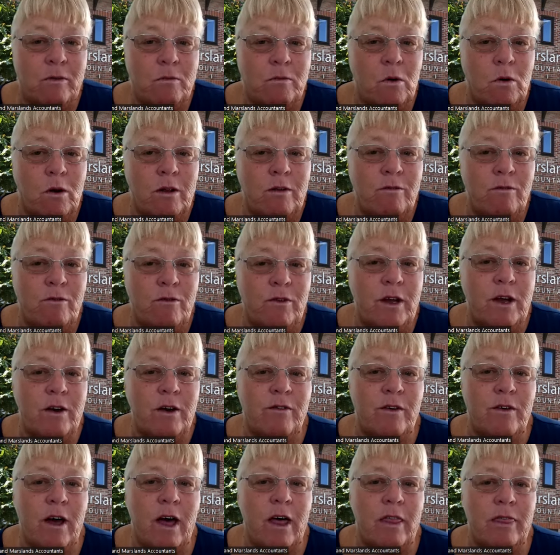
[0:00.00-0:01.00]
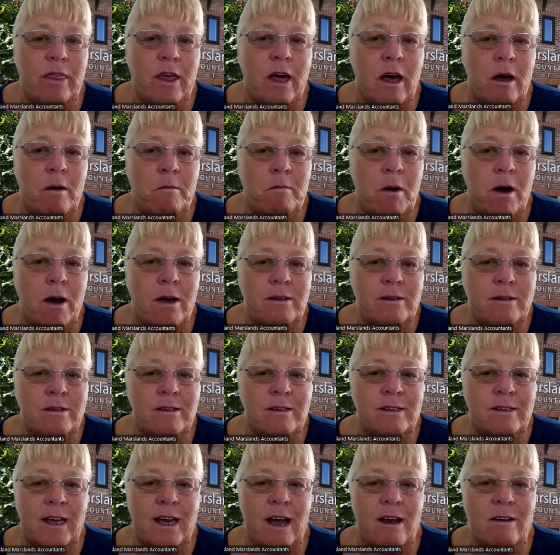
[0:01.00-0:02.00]
one in three of the
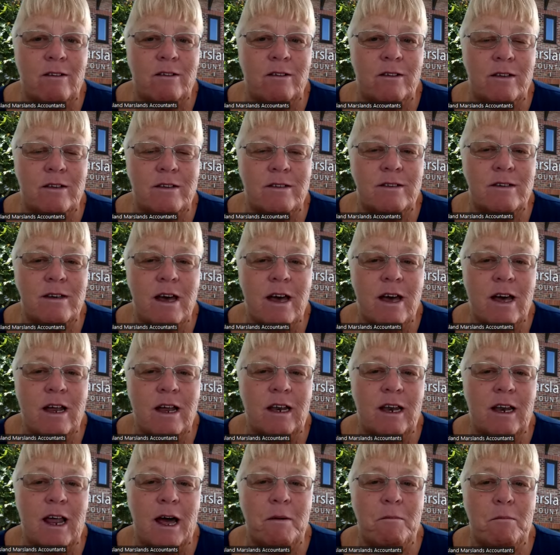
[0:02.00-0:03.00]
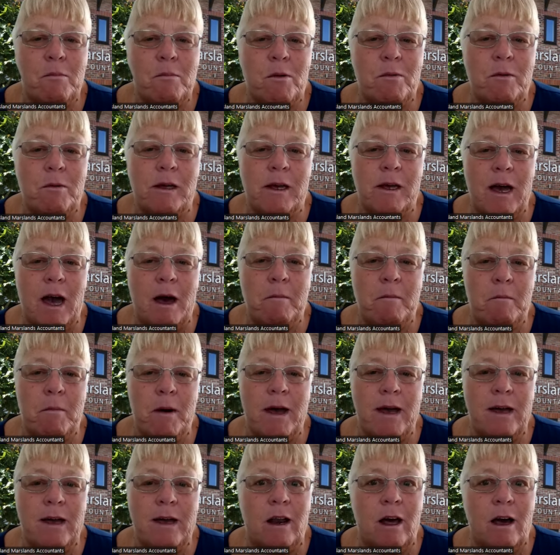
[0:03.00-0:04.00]
Marslands Accountants Let Property
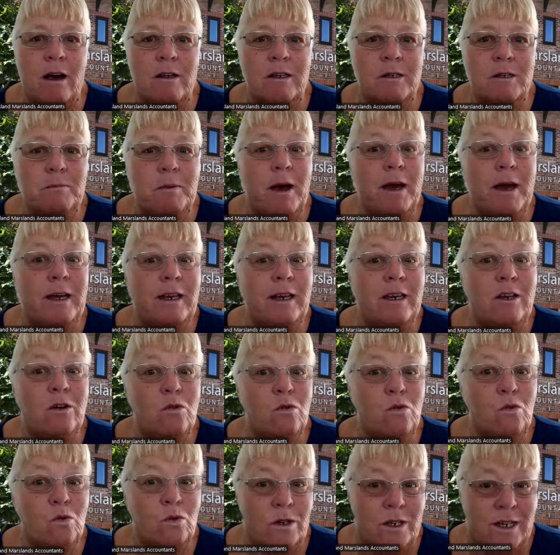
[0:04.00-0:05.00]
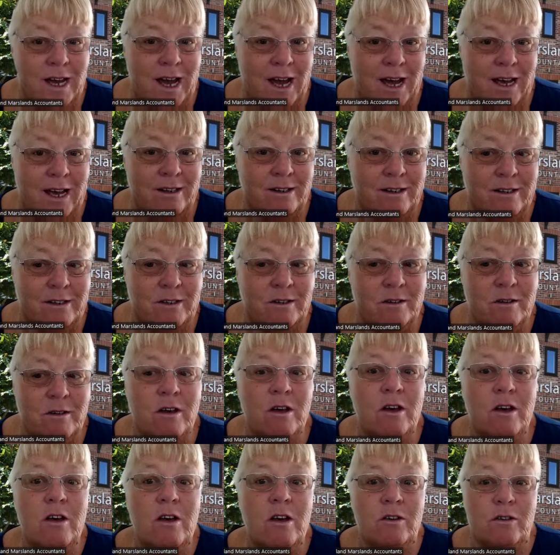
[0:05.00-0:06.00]
campaign clients pay naught tax.
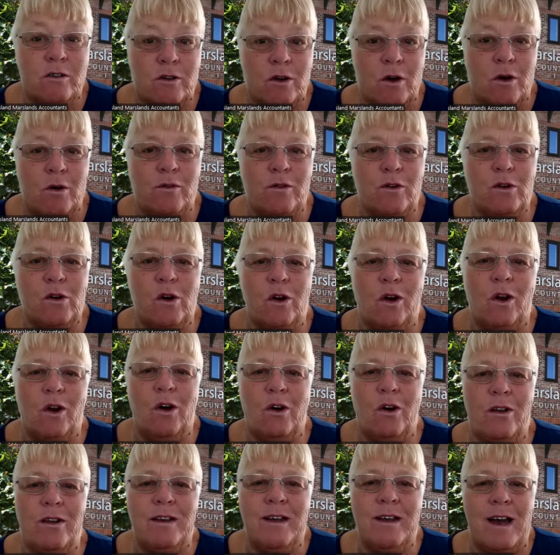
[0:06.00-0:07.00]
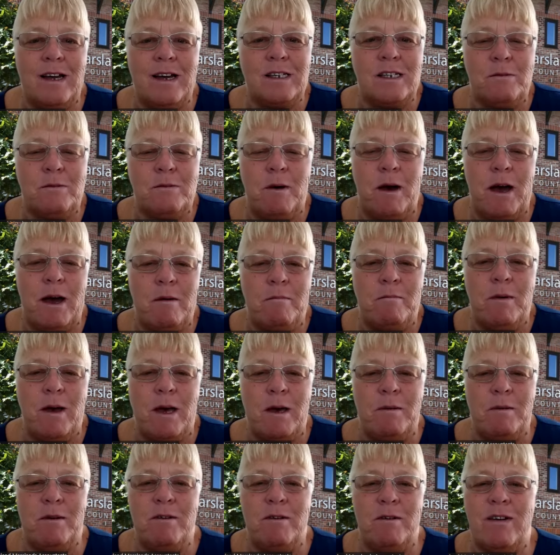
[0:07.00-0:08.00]
So if you've got a lot of tax to pay,
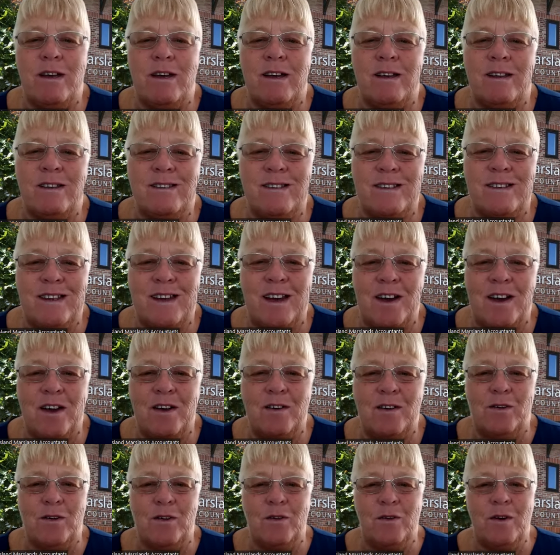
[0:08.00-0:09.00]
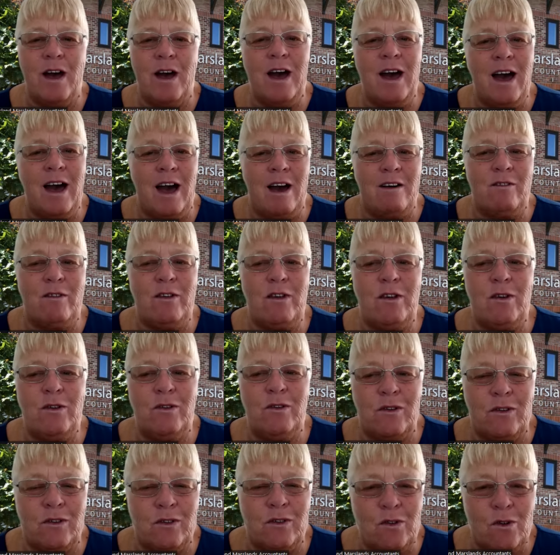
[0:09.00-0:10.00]
maybe reconsider if you haven't
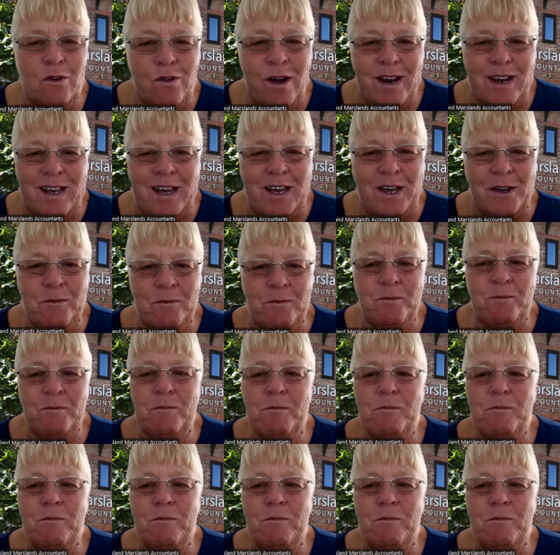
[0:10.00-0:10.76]
used this already.